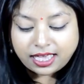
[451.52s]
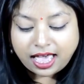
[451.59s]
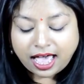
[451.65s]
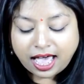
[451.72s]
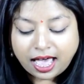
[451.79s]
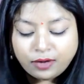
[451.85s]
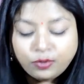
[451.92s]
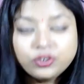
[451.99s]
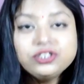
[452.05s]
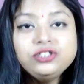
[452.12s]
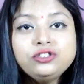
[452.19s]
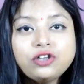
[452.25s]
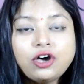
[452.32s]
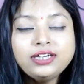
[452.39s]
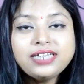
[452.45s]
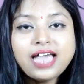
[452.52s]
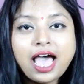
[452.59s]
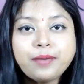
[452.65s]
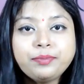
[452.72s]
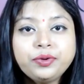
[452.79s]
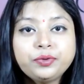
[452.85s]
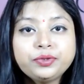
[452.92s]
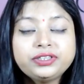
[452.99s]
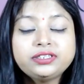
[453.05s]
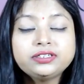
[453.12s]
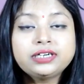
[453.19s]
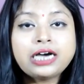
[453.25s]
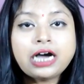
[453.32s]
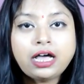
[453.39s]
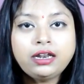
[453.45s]
I was not happy with the
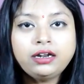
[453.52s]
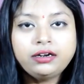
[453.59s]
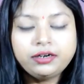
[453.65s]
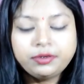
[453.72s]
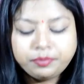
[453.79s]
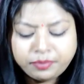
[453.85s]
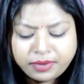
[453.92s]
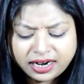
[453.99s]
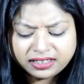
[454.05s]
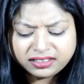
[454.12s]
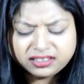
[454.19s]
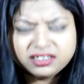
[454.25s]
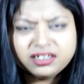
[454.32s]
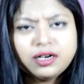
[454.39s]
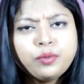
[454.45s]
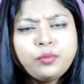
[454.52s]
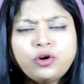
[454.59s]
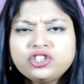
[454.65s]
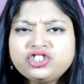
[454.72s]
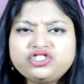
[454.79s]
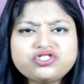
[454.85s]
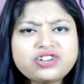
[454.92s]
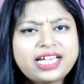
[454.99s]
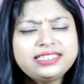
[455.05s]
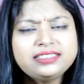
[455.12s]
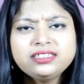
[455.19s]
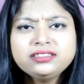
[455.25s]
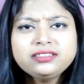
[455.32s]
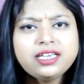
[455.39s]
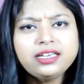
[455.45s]
color, but the
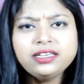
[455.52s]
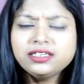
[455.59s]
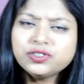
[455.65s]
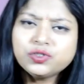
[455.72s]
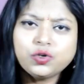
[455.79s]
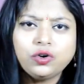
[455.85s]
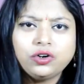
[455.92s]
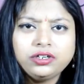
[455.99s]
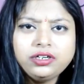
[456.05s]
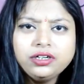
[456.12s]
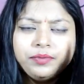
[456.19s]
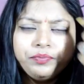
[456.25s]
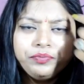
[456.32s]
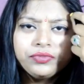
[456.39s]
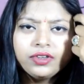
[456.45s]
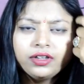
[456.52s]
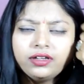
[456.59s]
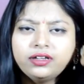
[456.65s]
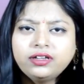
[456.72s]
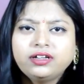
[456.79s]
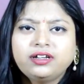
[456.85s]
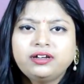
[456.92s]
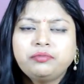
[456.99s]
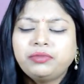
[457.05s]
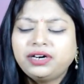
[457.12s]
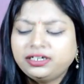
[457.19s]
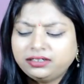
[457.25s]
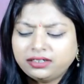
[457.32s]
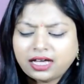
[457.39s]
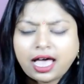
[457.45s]
moisturizing thing is good,
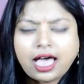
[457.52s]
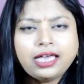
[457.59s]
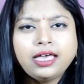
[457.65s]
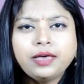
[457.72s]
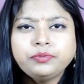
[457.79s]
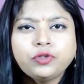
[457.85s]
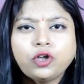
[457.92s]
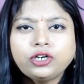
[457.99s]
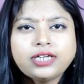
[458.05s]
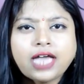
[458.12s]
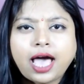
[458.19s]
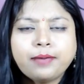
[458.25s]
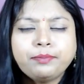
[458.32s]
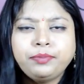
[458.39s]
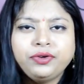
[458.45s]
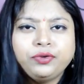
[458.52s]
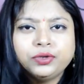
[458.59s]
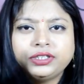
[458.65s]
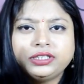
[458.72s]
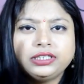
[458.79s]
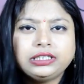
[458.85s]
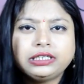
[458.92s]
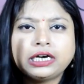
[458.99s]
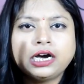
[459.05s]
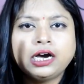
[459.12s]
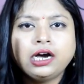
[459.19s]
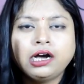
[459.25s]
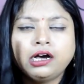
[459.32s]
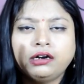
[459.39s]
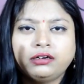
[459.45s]
but I am not happy with the
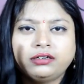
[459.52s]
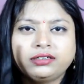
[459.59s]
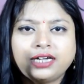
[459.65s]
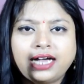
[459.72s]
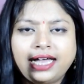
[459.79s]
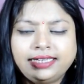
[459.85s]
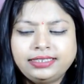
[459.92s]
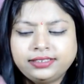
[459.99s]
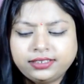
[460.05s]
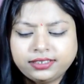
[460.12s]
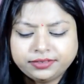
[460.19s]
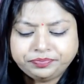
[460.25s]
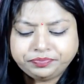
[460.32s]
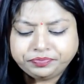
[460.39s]
color, guys.